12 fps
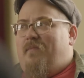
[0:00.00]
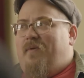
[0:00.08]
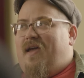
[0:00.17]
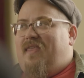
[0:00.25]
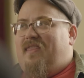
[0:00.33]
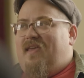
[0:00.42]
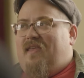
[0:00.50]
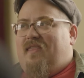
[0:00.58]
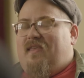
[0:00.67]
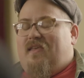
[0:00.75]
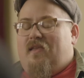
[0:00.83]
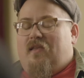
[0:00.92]
But I think
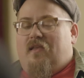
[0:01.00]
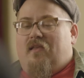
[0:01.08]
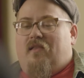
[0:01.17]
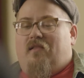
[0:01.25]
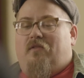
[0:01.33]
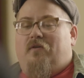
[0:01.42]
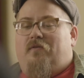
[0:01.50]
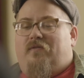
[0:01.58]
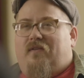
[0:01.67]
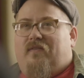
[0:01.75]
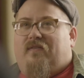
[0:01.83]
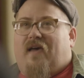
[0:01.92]
that
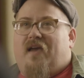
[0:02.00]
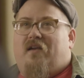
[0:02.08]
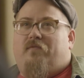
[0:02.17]
losing sight